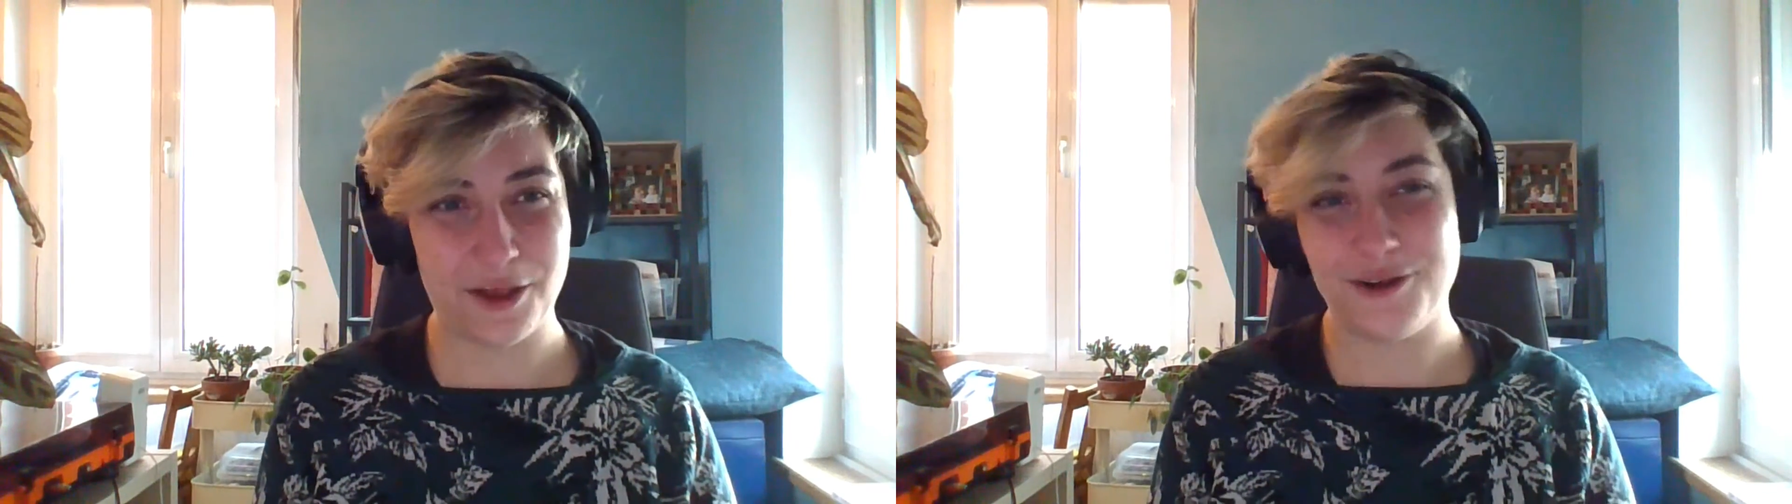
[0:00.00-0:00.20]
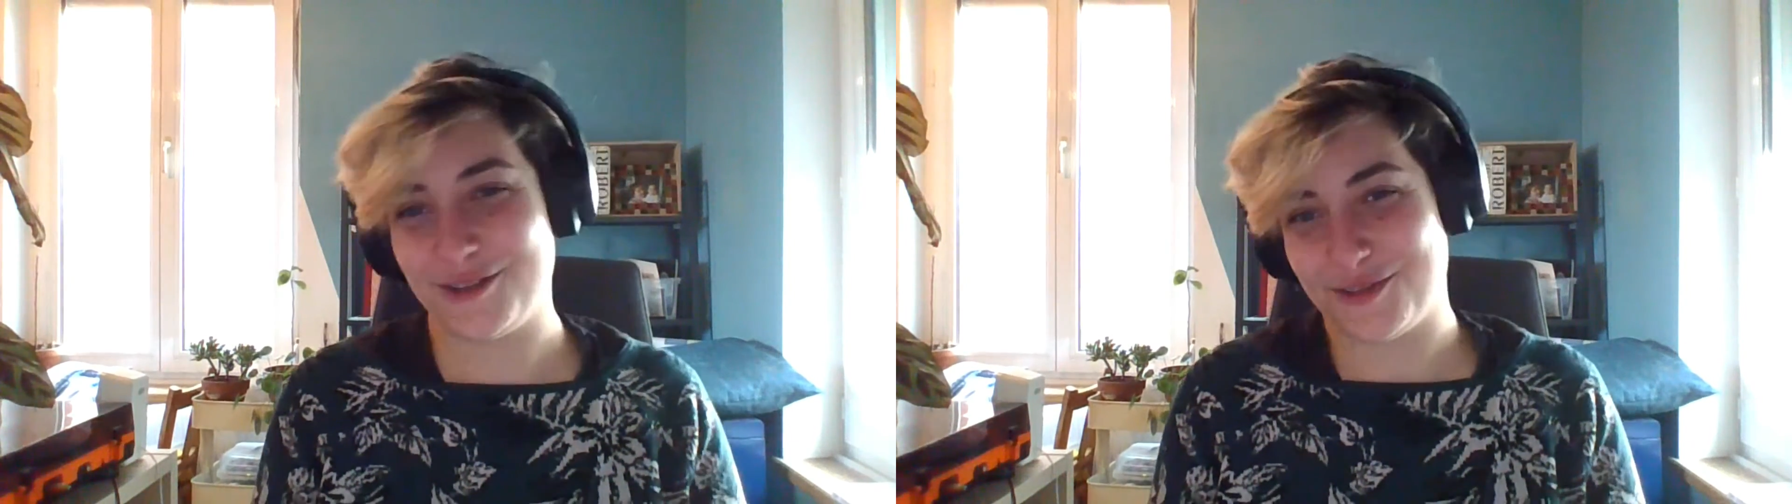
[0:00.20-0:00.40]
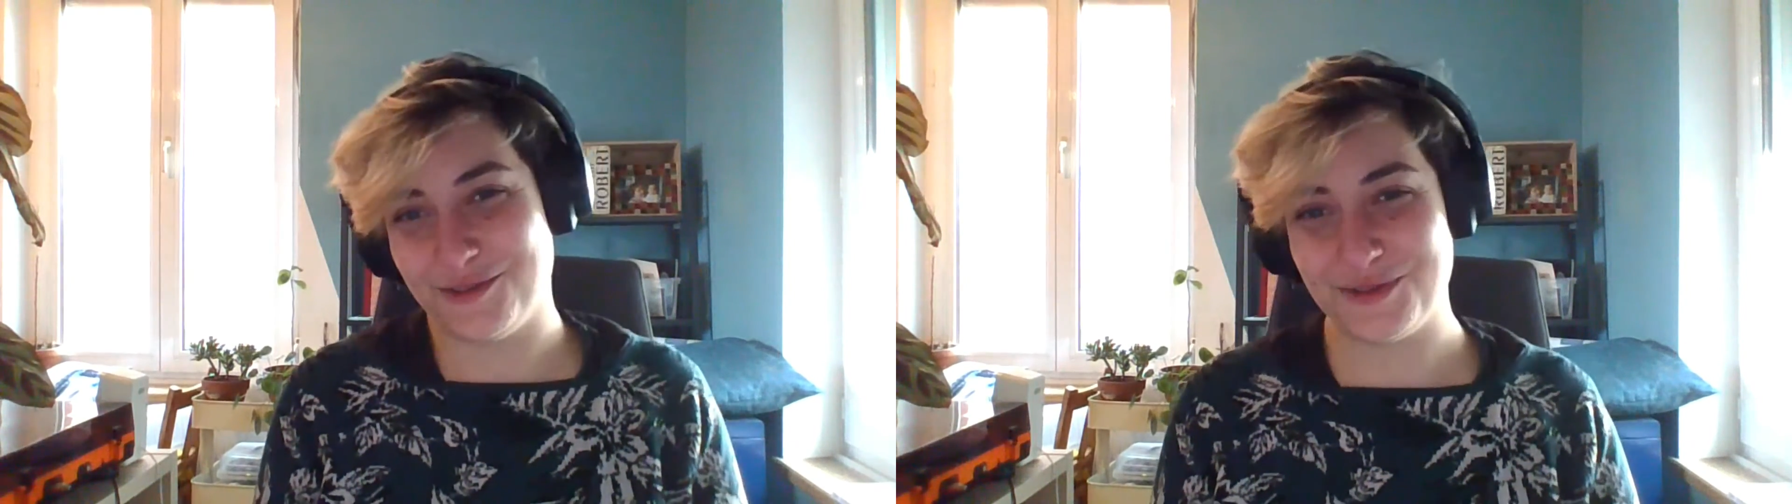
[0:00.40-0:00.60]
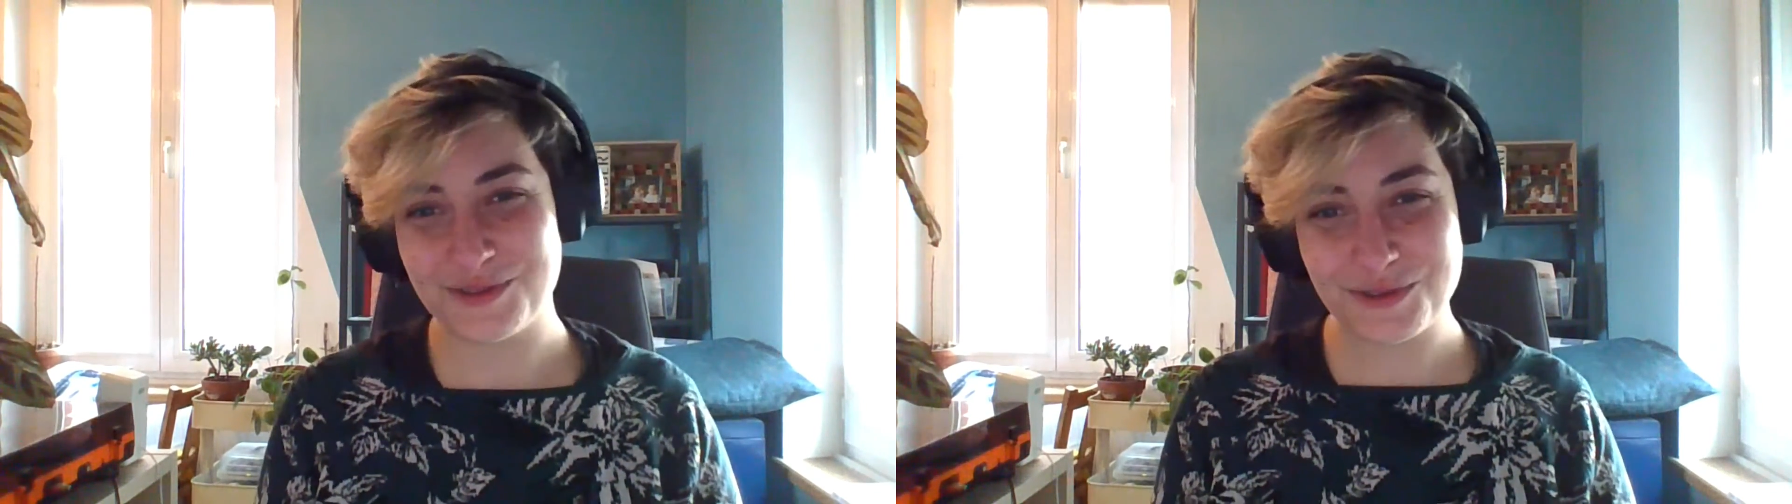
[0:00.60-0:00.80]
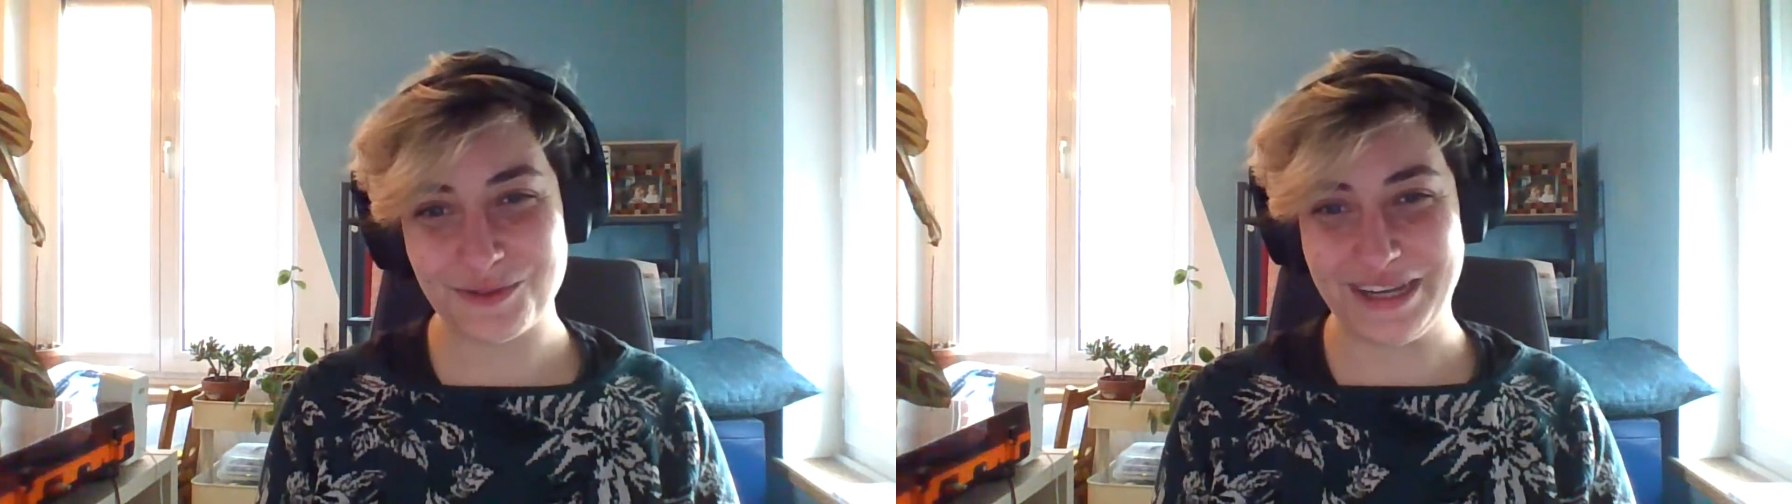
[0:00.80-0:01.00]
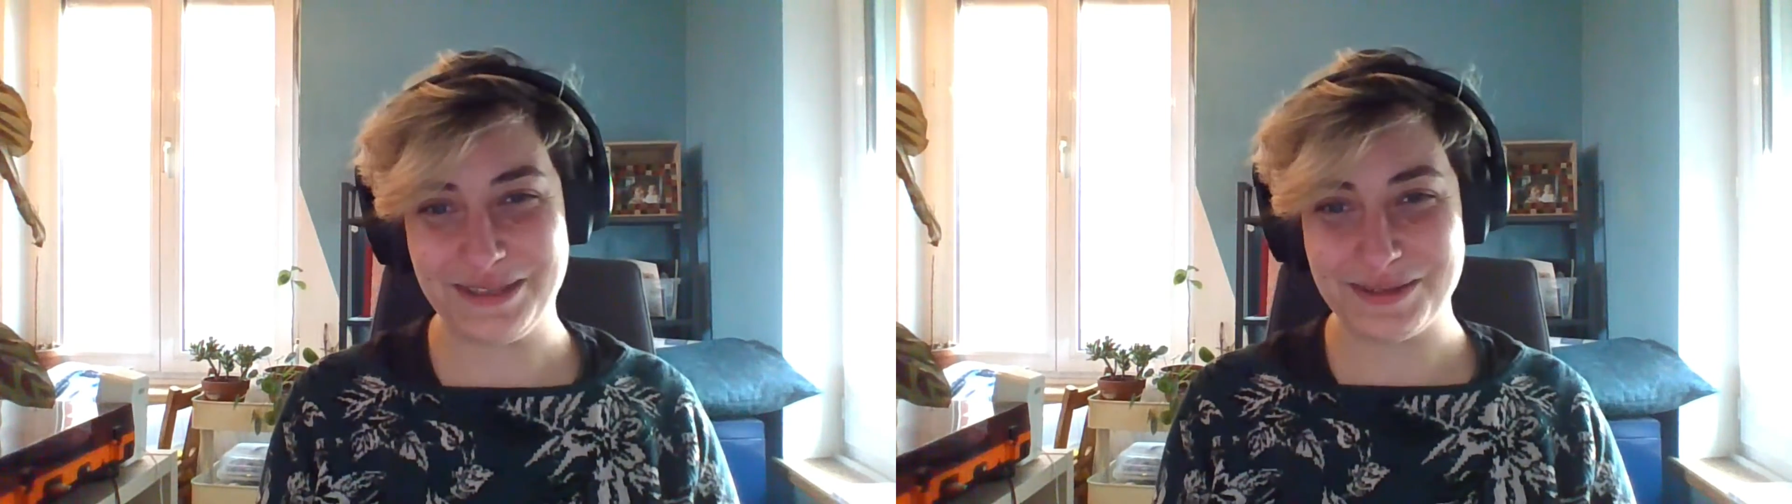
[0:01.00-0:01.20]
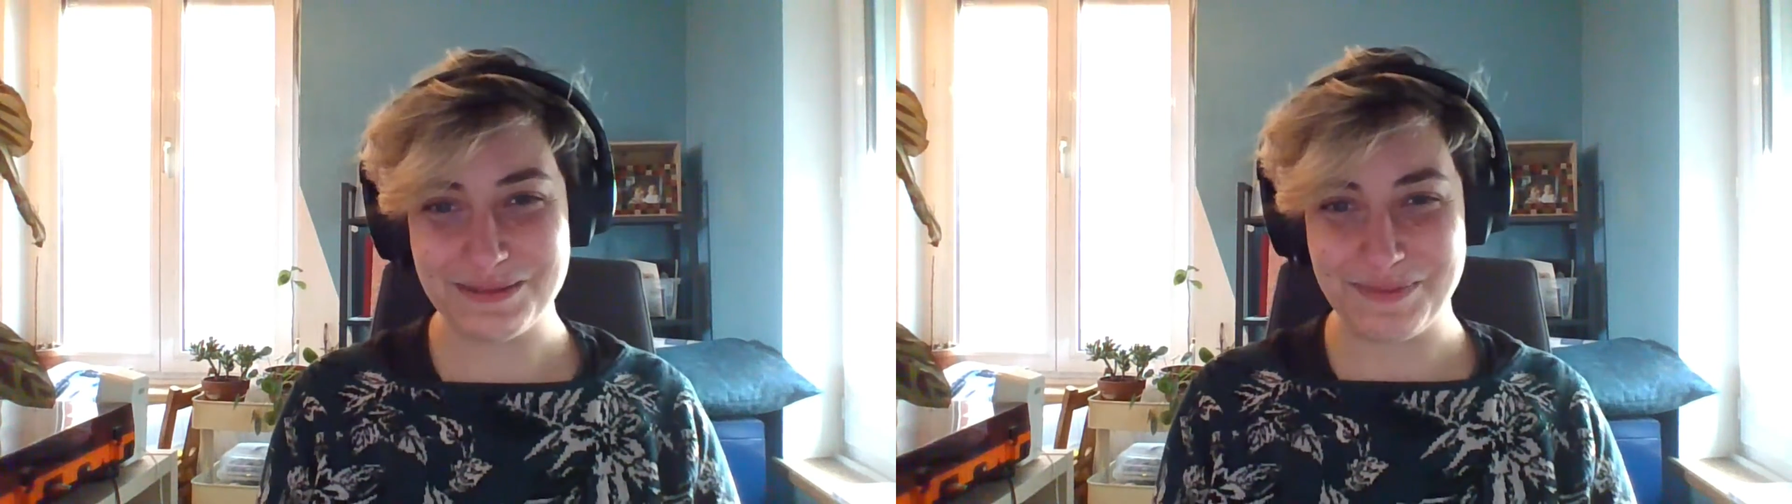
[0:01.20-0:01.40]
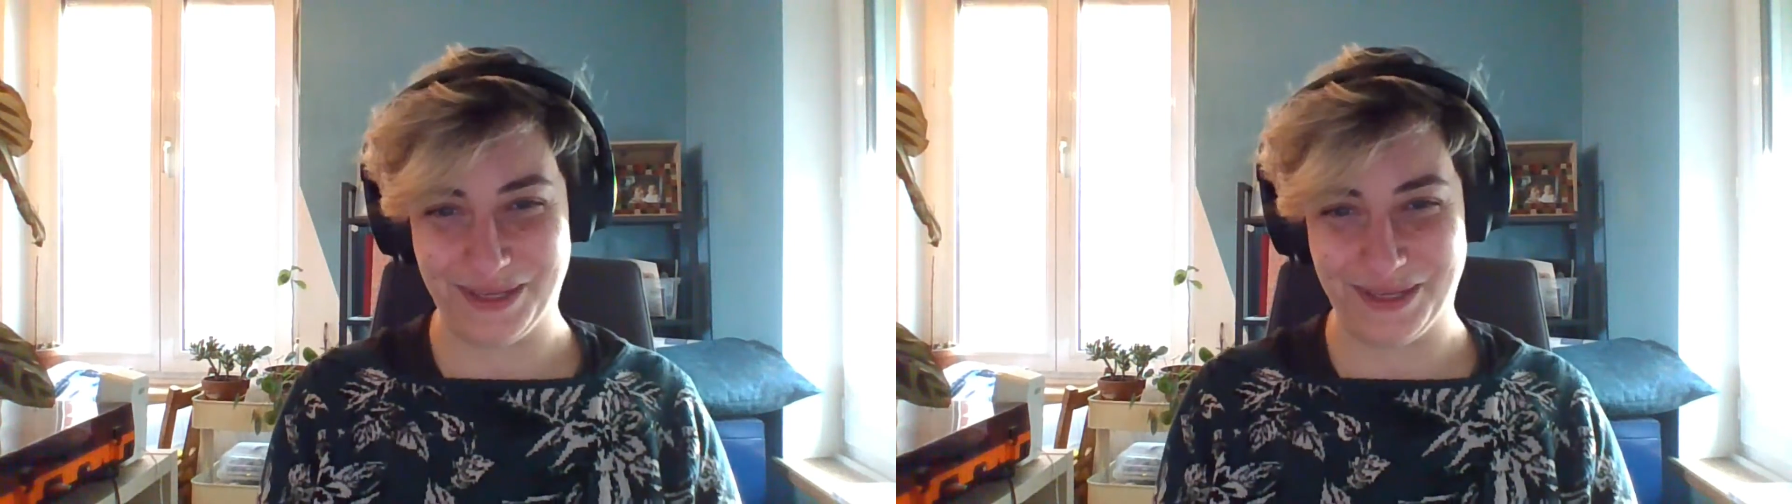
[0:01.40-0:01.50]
also quite